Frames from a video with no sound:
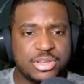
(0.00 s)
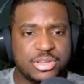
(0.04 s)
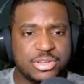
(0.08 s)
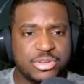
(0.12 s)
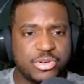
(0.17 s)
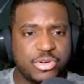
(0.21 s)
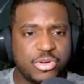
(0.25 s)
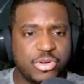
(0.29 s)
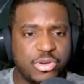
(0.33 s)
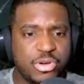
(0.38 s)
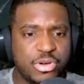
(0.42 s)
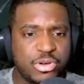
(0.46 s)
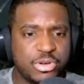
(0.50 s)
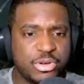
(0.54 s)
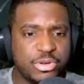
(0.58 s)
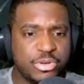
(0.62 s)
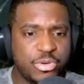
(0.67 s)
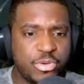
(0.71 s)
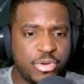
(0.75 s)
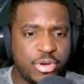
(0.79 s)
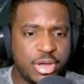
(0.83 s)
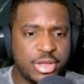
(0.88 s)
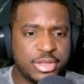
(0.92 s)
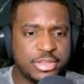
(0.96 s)
or
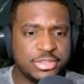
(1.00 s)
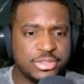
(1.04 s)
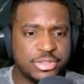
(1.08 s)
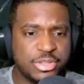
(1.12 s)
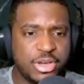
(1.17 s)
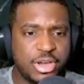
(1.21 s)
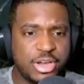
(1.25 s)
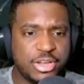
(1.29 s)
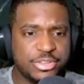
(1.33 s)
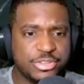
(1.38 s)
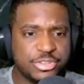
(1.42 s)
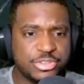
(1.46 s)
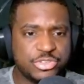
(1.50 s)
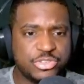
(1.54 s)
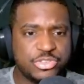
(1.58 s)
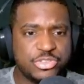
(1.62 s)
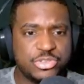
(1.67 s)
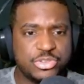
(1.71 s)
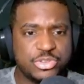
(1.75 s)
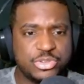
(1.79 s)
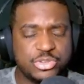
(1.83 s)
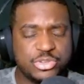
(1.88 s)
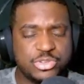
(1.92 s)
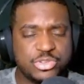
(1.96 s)

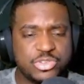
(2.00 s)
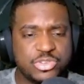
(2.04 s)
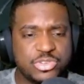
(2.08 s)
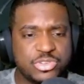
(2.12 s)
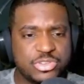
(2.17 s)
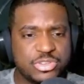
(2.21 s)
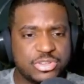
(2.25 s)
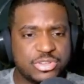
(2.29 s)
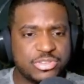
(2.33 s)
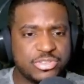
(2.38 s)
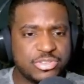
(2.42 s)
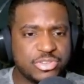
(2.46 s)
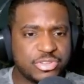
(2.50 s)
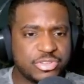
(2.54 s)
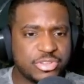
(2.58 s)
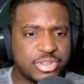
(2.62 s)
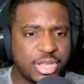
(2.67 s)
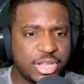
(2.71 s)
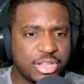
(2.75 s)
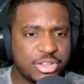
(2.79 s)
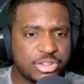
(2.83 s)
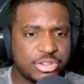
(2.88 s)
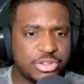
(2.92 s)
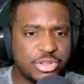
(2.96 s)
undersuits. This looks
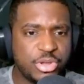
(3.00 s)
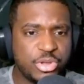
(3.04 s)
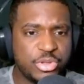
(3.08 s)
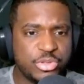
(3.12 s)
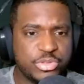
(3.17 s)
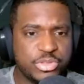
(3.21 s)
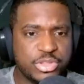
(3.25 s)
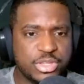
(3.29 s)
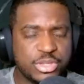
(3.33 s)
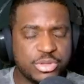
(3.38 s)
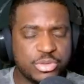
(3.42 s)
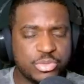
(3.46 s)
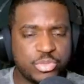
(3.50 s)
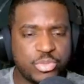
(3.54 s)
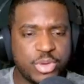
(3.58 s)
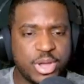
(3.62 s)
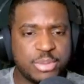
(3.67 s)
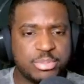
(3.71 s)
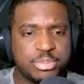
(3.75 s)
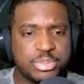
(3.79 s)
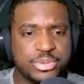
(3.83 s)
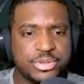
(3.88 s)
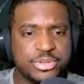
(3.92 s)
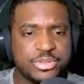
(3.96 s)
like clothing,
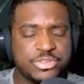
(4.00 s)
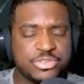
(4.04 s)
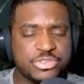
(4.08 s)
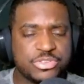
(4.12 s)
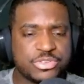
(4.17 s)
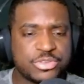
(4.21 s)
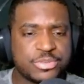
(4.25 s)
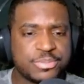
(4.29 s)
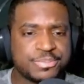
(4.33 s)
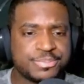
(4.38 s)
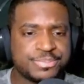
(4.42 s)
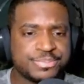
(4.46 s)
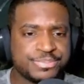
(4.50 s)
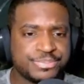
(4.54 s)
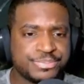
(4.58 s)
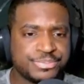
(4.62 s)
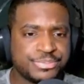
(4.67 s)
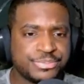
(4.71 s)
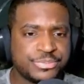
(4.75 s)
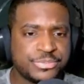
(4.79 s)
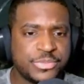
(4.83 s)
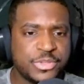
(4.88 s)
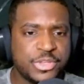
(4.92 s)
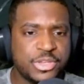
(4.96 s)
weapons.
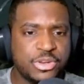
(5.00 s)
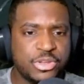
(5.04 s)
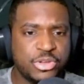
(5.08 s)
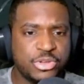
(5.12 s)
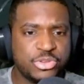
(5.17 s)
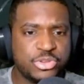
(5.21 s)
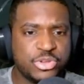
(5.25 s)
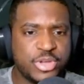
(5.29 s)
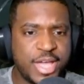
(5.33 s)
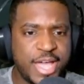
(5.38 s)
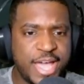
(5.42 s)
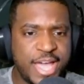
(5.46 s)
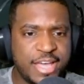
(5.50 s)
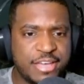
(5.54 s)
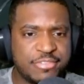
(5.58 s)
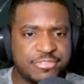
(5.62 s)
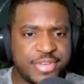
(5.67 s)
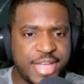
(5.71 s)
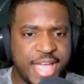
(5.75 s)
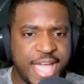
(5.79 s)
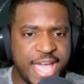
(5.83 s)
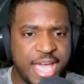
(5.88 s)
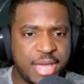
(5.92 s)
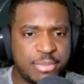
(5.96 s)
You have
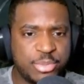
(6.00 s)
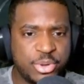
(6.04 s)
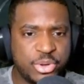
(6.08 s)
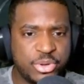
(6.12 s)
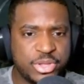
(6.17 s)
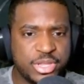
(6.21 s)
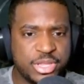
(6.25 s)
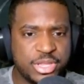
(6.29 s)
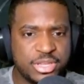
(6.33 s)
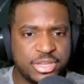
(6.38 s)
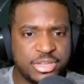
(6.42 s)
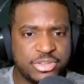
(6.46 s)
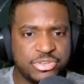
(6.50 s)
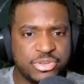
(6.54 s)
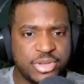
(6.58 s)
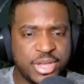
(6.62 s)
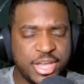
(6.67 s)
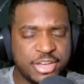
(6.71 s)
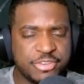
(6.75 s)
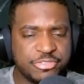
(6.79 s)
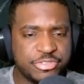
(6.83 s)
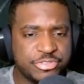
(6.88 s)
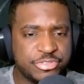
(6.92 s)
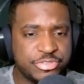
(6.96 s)
ammo here, you
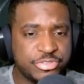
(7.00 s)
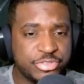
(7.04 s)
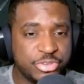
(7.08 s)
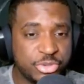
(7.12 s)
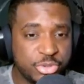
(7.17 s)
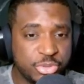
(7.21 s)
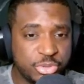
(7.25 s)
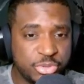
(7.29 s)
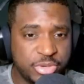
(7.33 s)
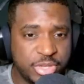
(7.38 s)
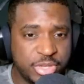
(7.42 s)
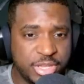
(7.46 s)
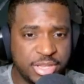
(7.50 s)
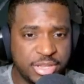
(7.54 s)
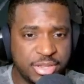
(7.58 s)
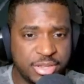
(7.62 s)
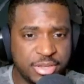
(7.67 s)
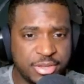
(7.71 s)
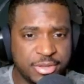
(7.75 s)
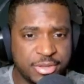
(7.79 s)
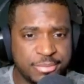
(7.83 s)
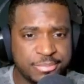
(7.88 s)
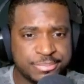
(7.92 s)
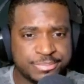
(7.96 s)
have food
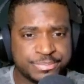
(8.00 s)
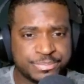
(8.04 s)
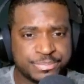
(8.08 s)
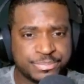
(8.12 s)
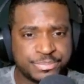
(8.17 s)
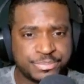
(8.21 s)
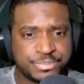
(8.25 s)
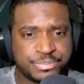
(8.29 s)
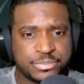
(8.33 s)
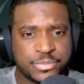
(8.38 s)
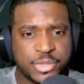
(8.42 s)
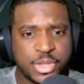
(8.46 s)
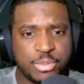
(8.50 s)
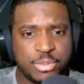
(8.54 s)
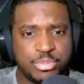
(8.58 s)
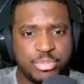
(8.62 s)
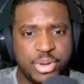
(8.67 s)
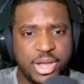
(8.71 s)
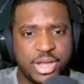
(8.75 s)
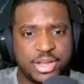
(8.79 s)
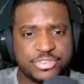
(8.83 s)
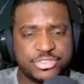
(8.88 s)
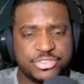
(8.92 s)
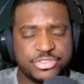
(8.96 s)
here,
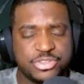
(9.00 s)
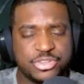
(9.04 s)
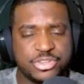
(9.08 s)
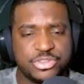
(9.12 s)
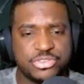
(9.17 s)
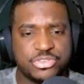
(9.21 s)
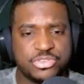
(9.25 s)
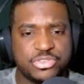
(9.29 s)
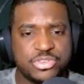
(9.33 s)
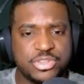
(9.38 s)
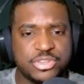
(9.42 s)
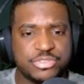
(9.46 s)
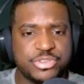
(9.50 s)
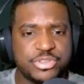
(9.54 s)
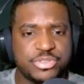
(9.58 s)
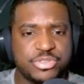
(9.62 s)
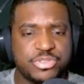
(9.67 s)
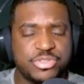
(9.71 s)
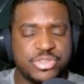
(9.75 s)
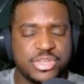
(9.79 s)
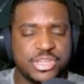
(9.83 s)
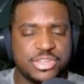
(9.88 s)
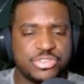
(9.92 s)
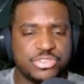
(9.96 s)
boxes, different
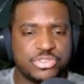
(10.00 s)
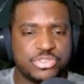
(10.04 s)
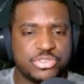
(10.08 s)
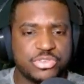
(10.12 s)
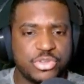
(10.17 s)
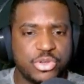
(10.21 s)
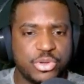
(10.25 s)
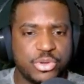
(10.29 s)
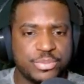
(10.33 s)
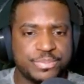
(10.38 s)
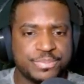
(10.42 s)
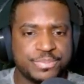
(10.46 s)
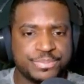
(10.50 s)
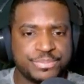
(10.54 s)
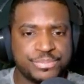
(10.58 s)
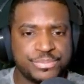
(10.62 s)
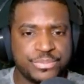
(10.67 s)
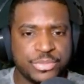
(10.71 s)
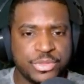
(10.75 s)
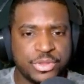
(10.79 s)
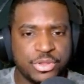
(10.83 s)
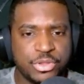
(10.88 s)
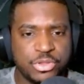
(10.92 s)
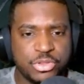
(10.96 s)
things. So
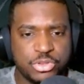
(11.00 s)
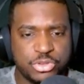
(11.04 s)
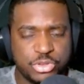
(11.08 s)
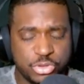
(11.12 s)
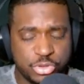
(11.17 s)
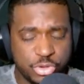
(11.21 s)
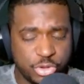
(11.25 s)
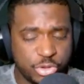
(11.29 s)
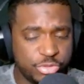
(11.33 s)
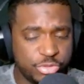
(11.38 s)
You can go